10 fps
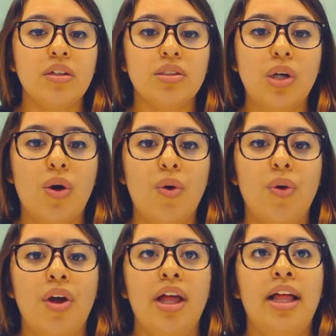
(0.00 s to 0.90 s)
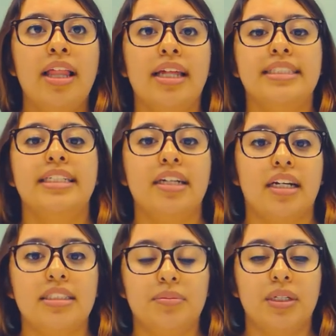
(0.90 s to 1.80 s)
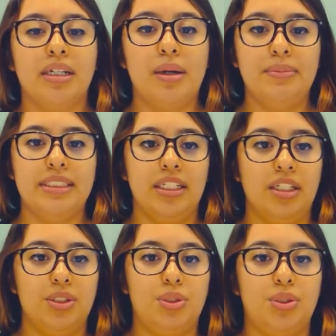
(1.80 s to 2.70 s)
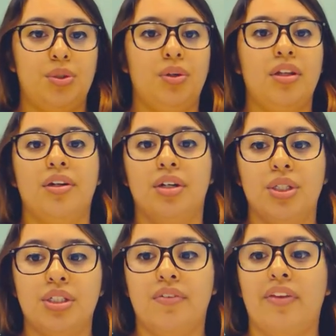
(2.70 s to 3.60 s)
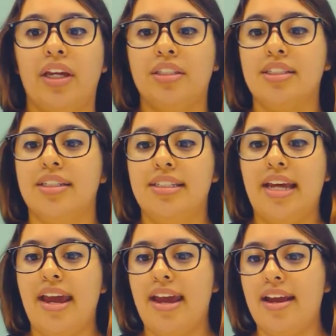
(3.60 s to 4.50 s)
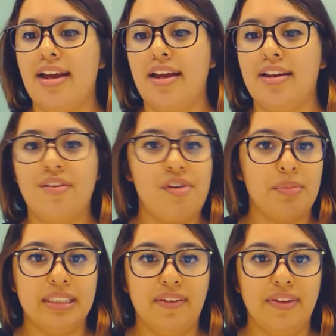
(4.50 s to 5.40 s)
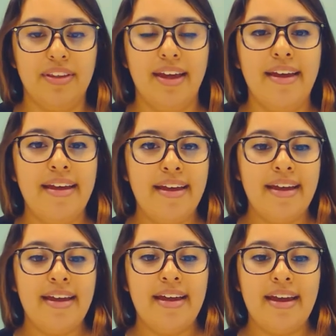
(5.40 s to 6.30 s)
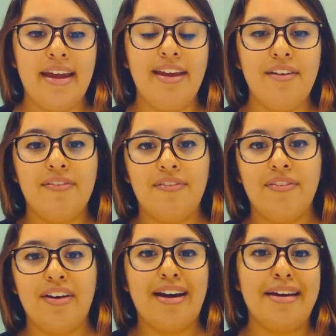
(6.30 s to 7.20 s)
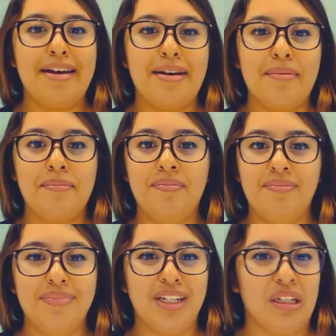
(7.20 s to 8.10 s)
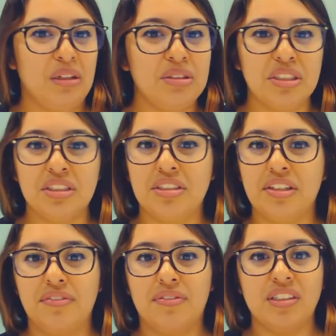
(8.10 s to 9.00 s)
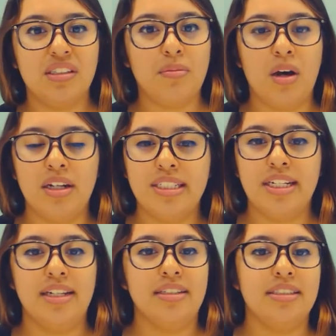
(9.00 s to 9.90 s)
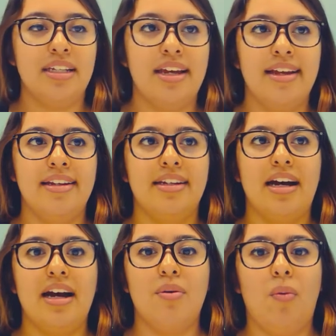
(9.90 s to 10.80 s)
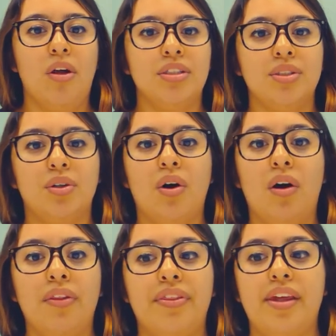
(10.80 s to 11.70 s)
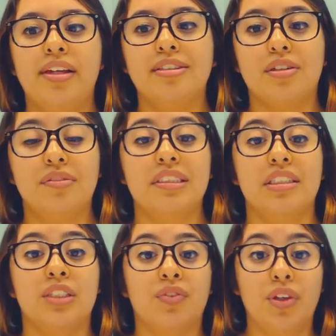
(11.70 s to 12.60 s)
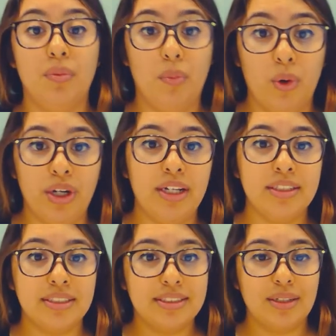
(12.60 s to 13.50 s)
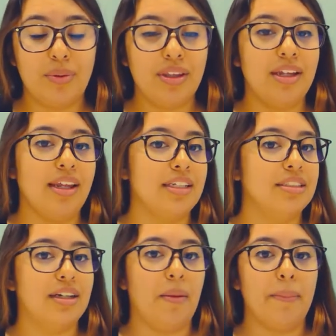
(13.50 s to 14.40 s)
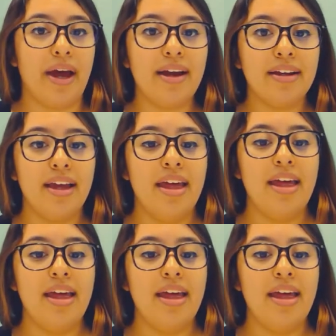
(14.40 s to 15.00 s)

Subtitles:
So let's say a customer comes in to Glendora Chevrolet today, November 7th. If I am the closing shift for some odd chance and I want to call the store visits for the morning to see when they'd like to come back,